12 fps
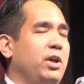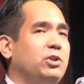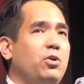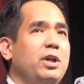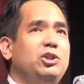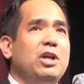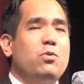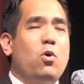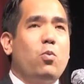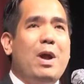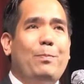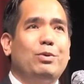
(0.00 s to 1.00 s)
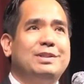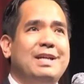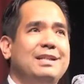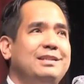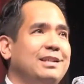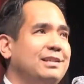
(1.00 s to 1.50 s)
The Attorney General
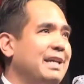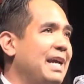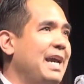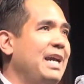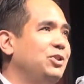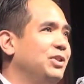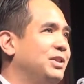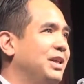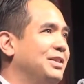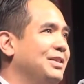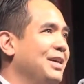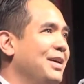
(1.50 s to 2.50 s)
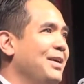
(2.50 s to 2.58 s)
represents the state agencies,